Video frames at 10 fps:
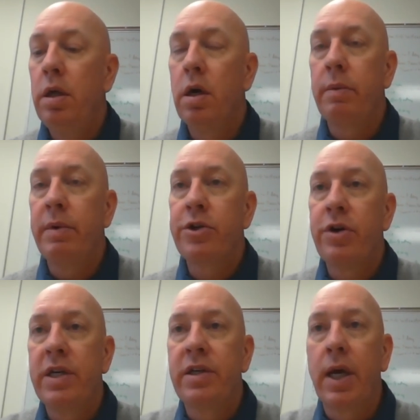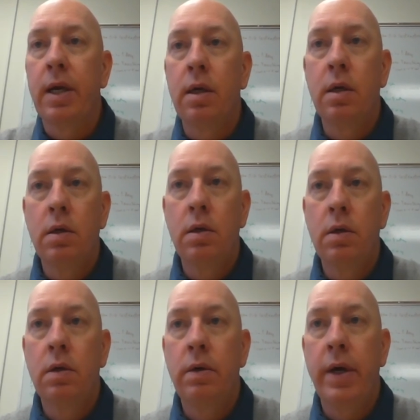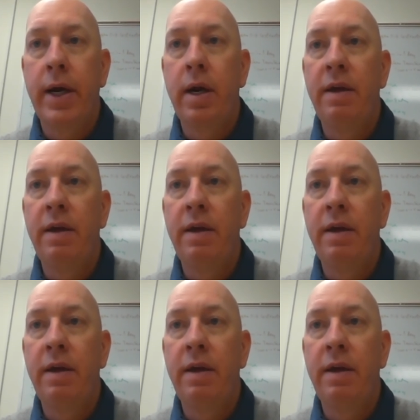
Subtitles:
you're going to be tracing it, right?